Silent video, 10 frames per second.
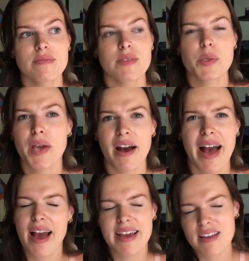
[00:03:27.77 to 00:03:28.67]
So yeah,
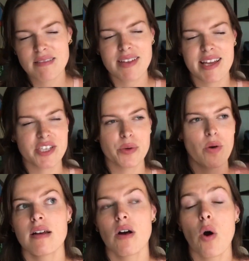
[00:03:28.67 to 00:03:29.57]
I can get into a
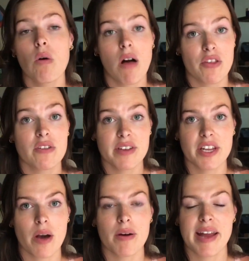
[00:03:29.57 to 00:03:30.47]
whole other
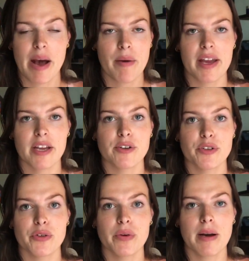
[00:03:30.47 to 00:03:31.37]
video on how I
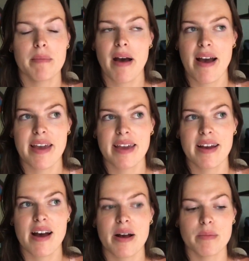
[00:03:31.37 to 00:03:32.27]
grew my
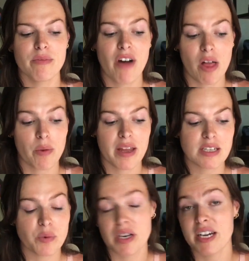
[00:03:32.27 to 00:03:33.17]
following
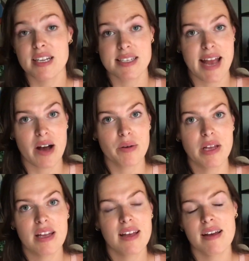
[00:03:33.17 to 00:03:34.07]
to what it is now.
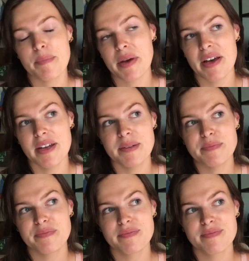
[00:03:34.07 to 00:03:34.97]
But
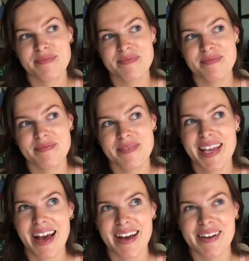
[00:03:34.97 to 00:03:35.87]

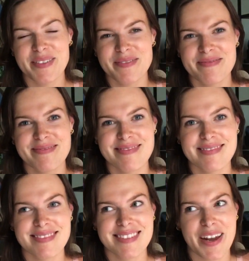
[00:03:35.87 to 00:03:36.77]
yeah,
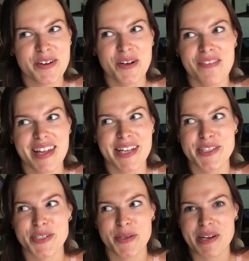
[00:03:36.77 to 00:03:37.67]
I don't know if that
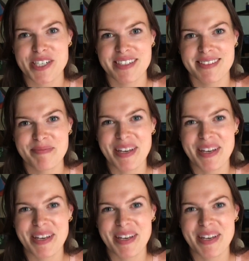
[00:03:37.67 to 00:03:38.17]
answered your question.